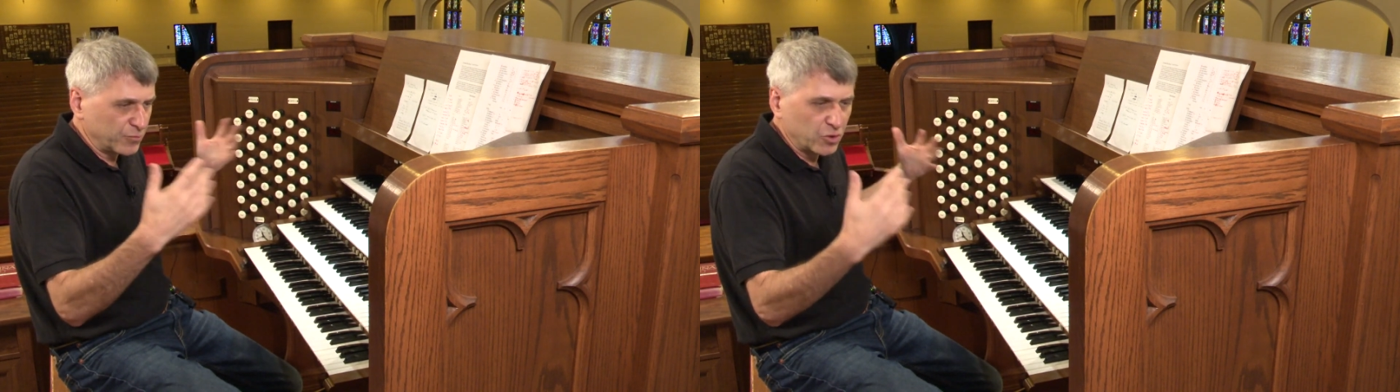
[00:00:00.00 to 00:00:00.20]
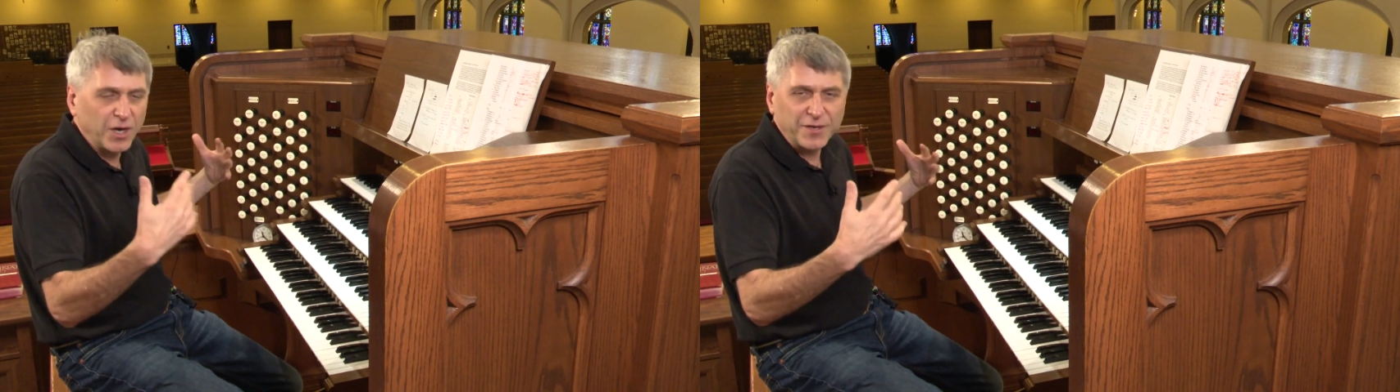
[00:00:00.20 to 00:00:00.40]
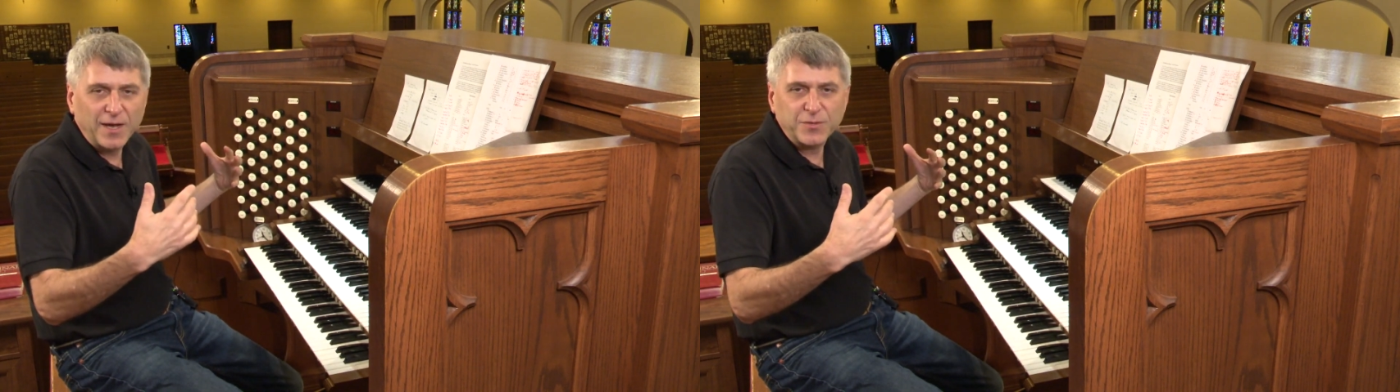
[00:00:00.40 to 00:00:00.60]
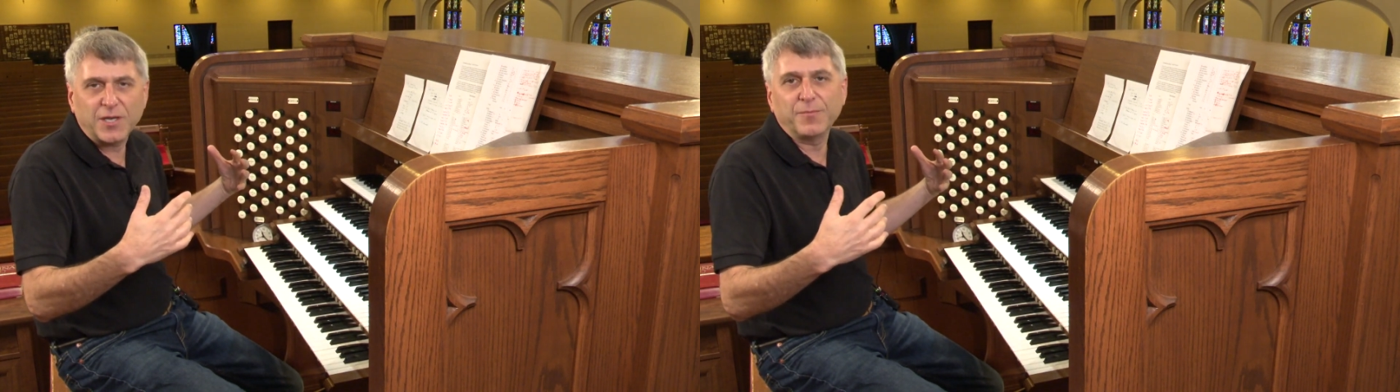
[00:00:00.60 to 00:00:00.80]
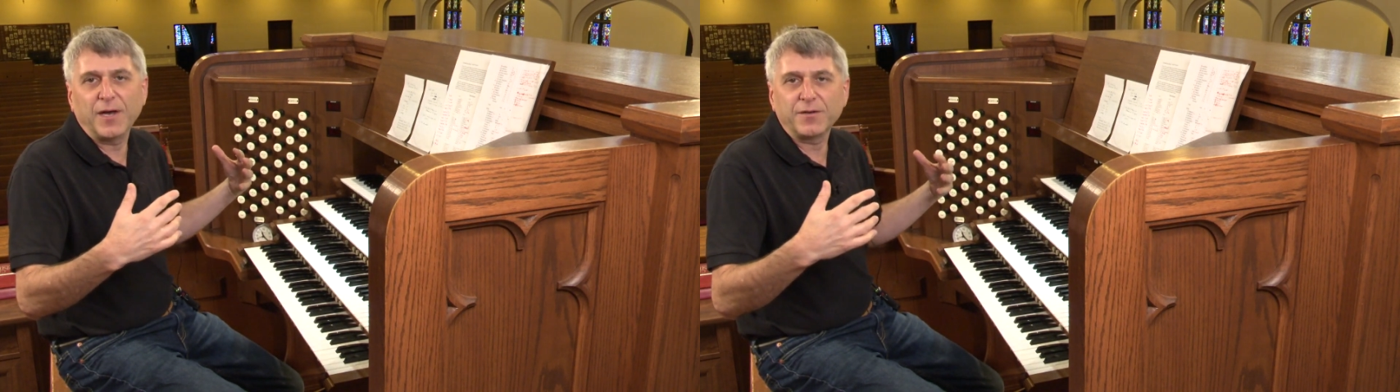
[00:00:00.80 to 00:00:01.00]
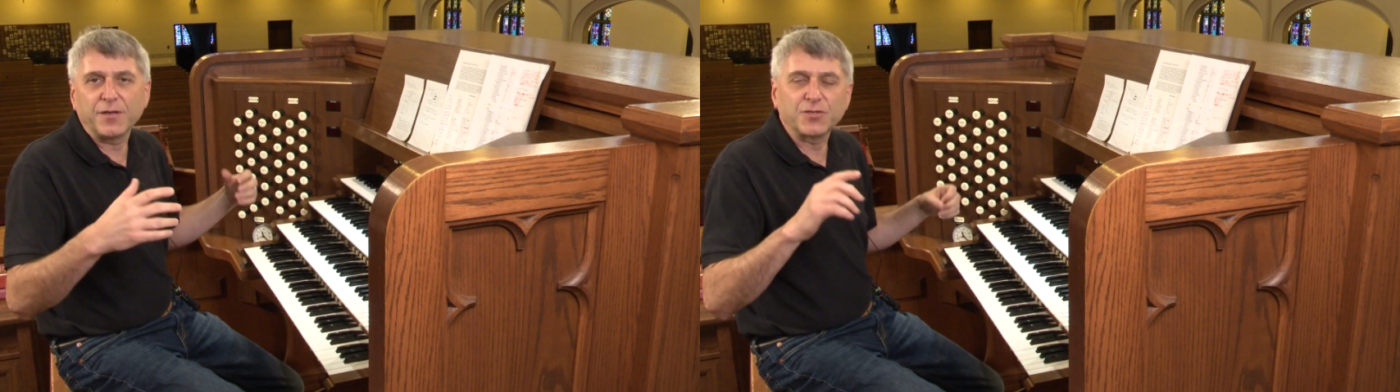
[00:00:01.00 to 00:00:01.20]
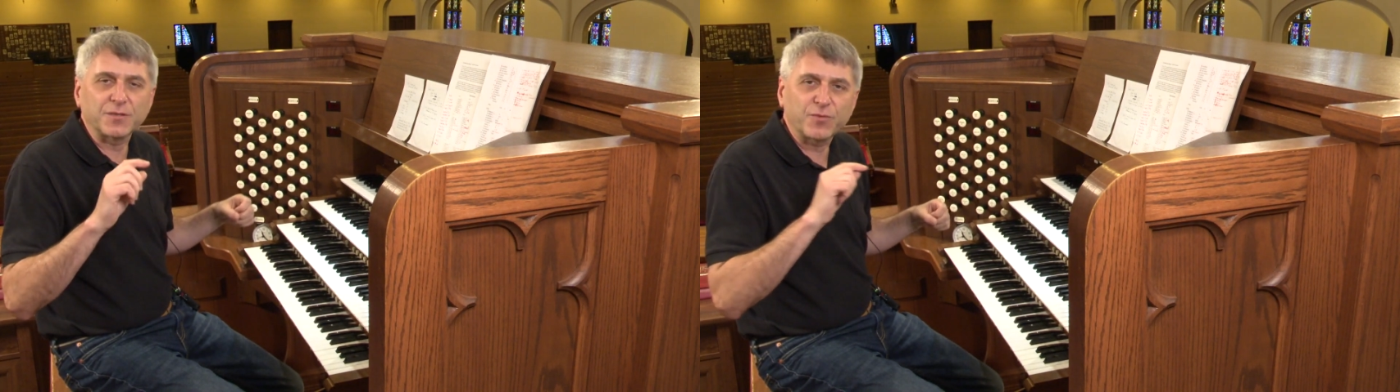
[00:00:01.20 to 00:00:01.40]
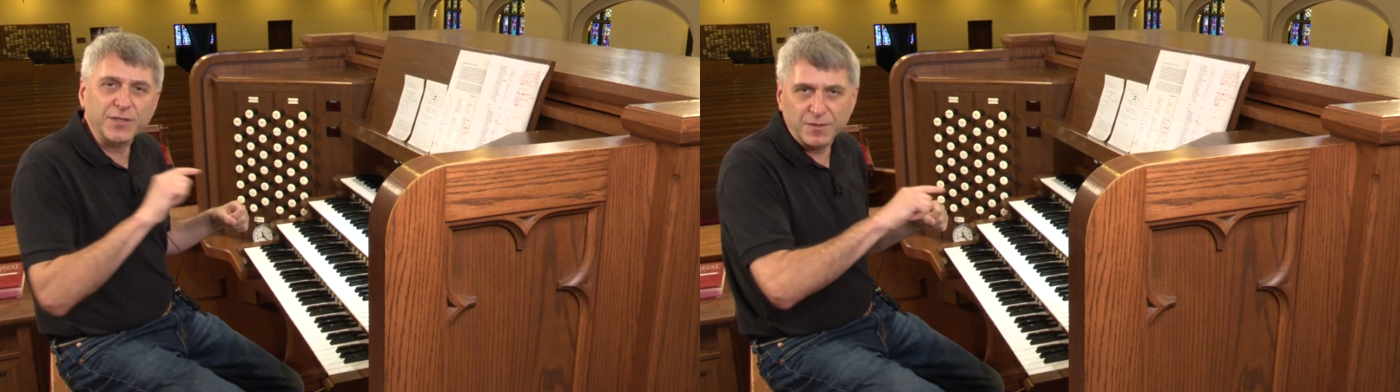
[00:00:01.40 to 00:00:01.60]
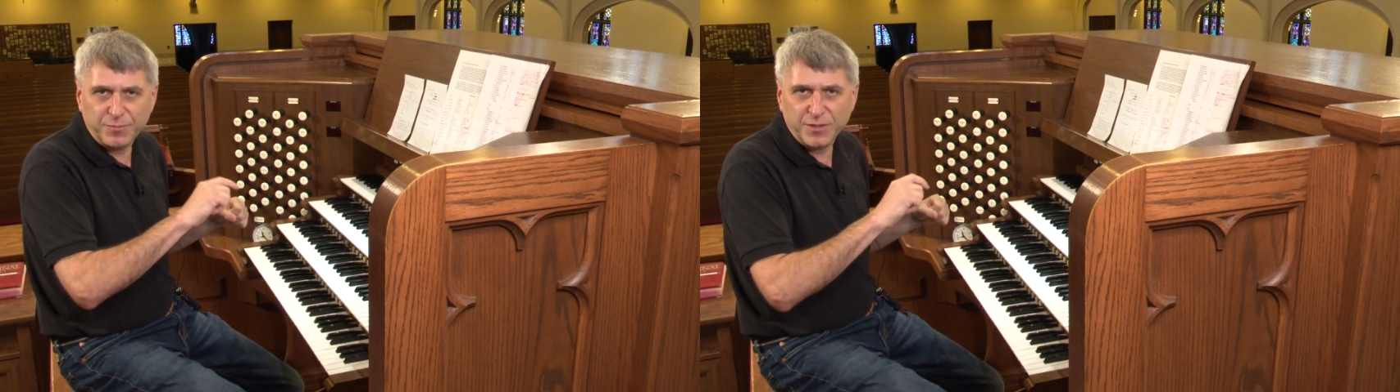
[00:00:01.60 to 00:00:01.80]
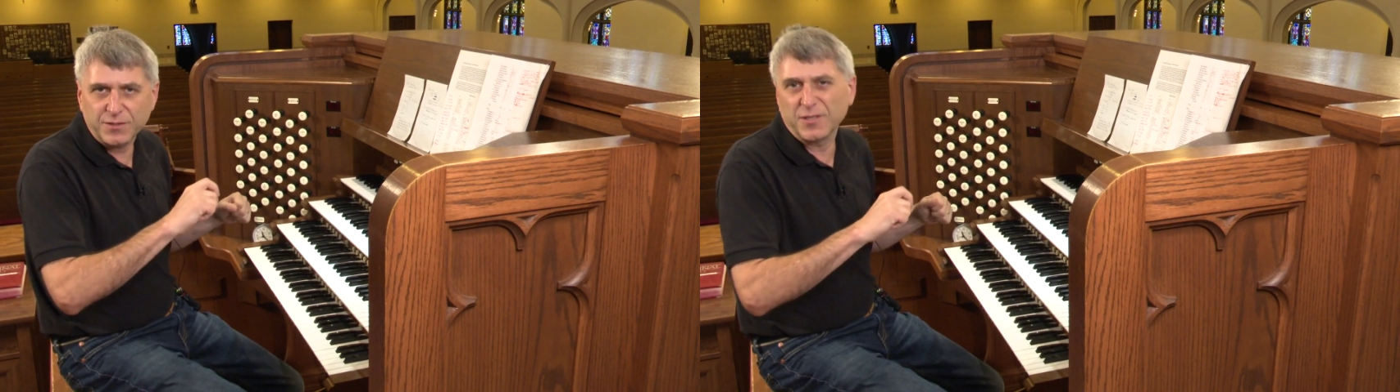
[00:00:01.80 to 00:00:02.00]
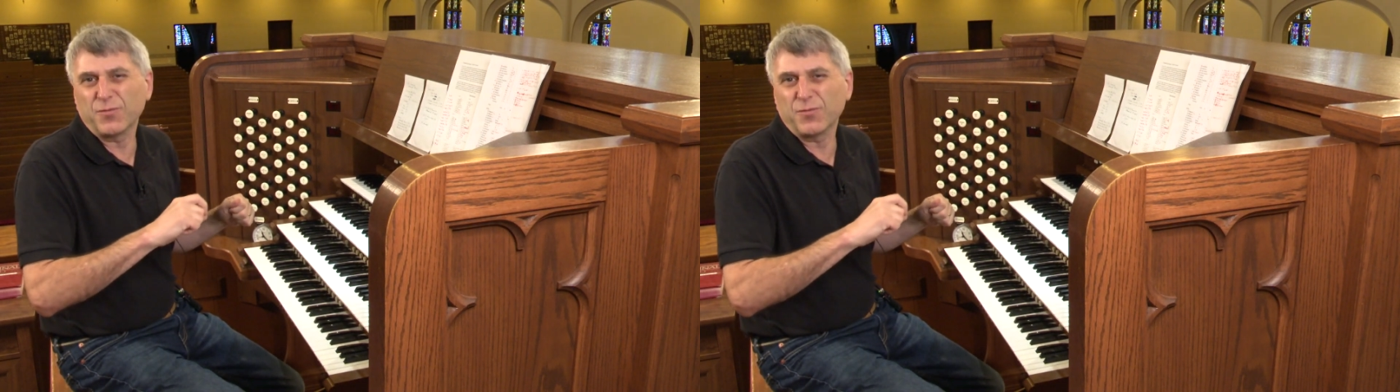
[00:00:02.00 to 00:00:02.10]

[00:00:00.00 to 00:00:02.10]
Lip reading: draw knobs come out, I'll just press a piston.